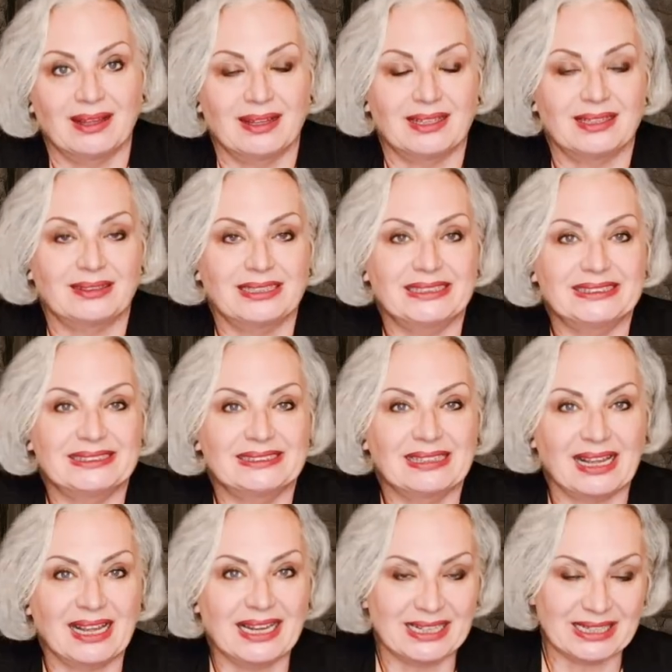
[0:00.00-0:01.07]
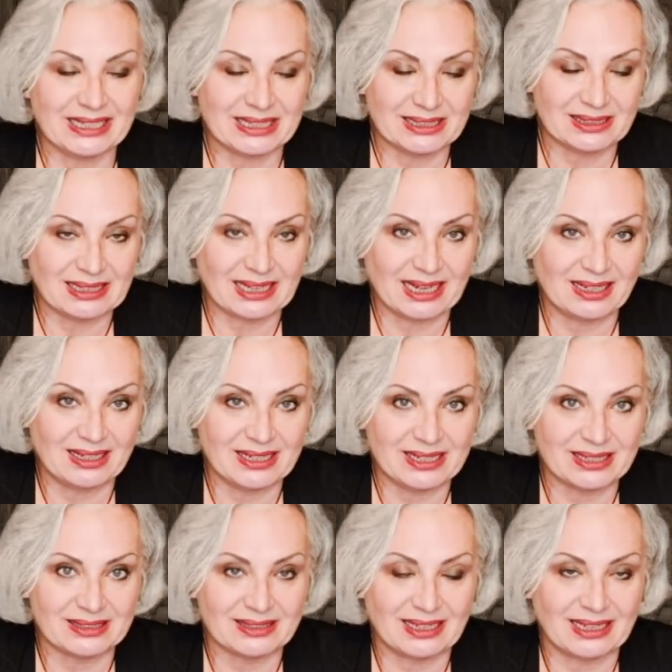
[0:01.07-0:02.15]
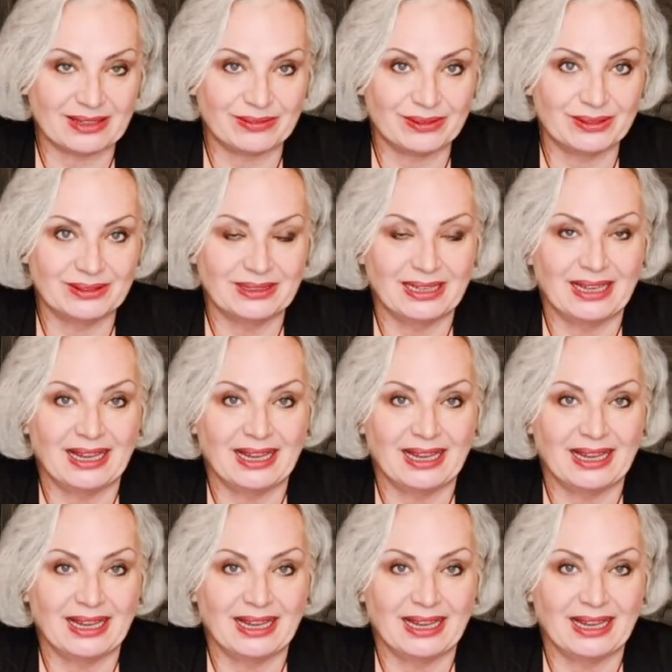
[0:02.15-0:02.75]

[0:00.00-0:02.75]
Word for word: and its tiniest, tiniest level,